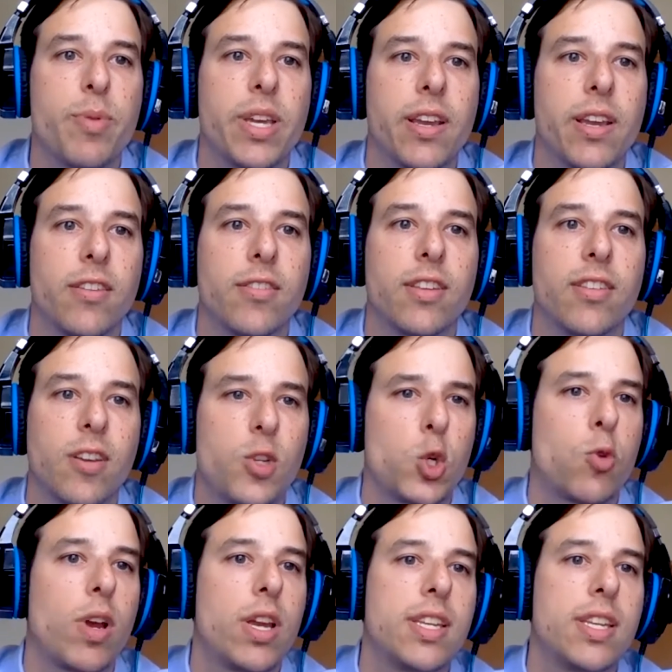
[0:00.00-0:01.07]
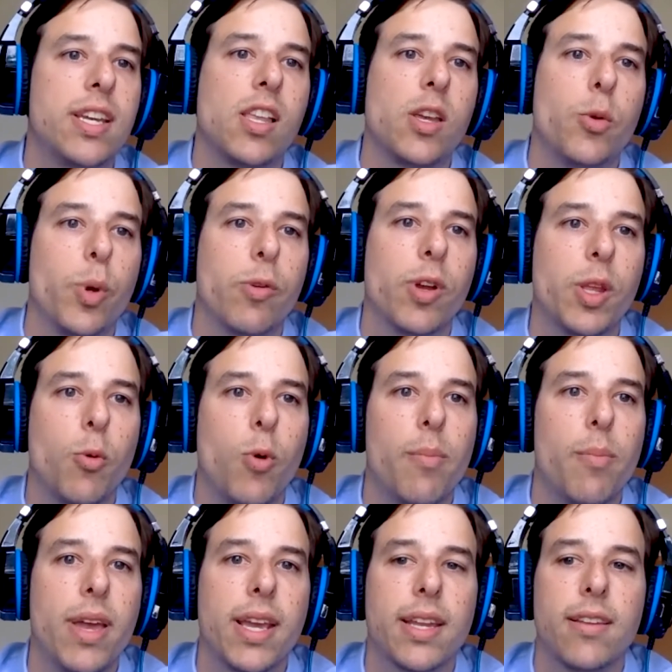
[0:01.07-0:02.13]
because it's such a great deal and we really
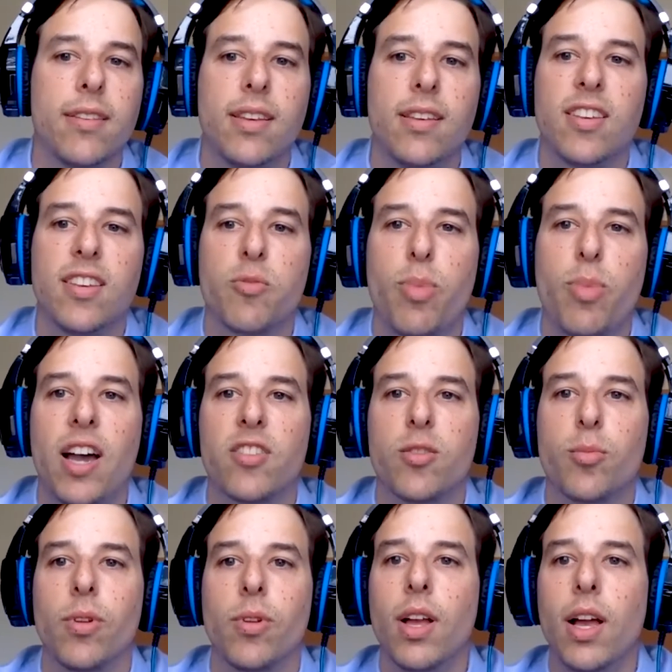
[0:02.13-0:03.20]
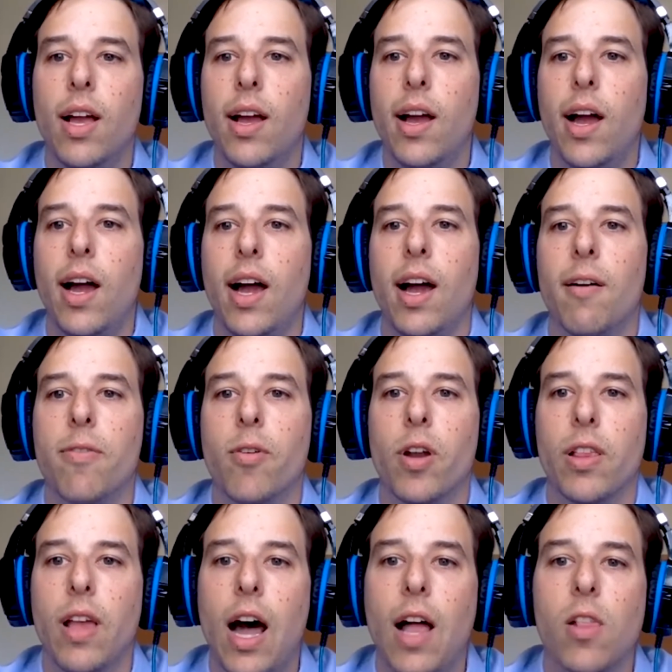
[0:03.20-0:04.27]
want to make it as easy as possible
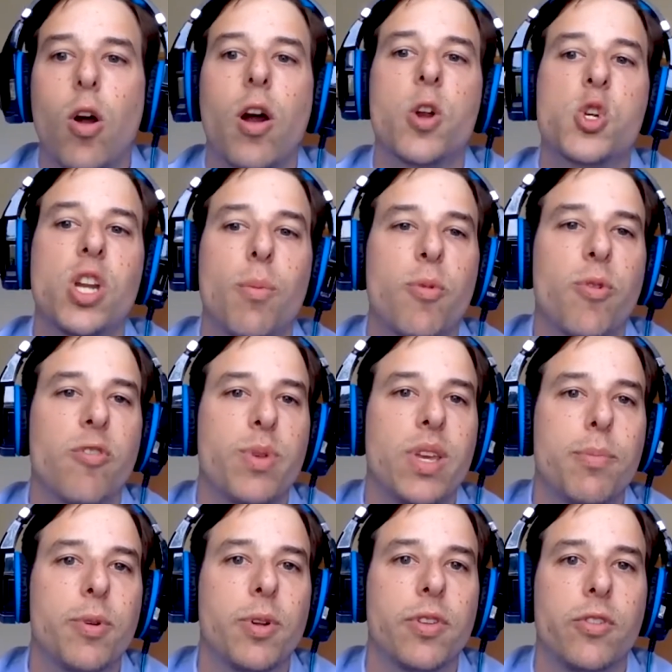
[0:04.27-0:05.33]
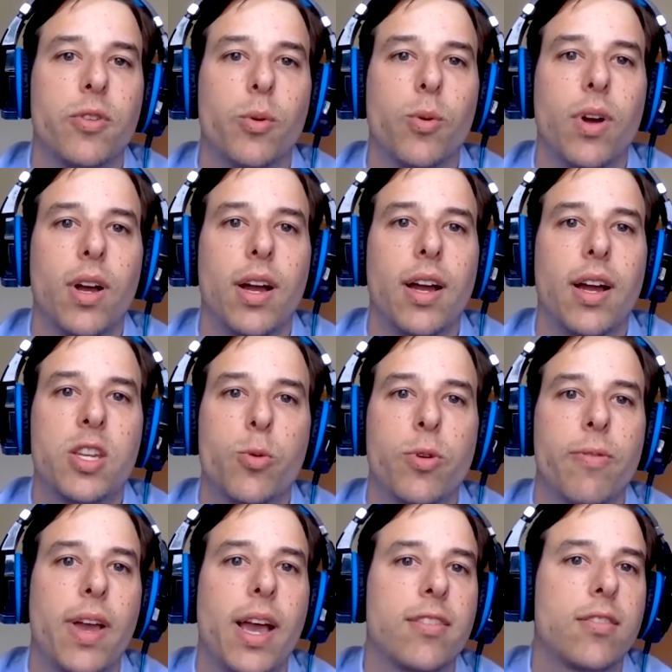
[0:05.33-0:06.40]
for a large number of people to
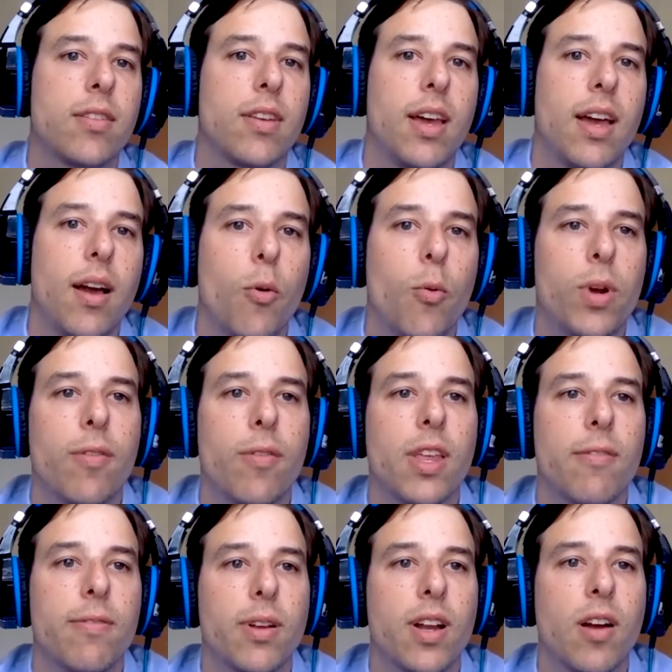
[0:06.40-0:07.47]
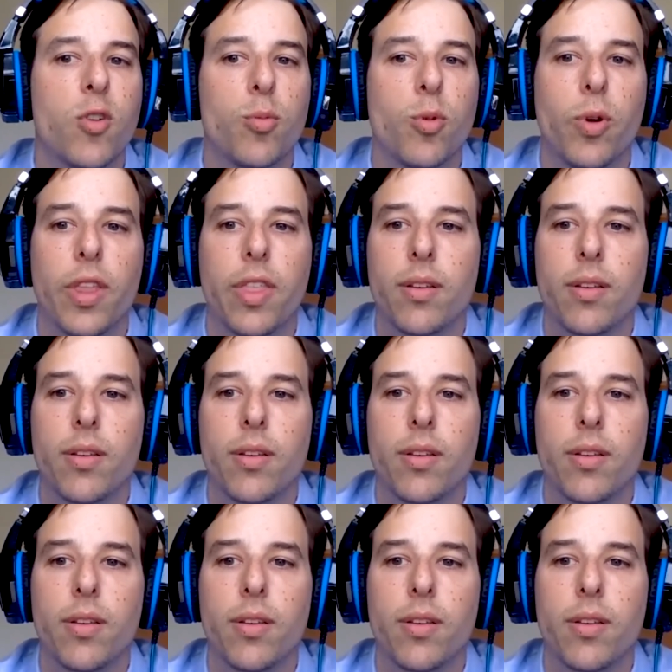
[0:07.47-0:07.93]
invest whatever they feel comfortable with.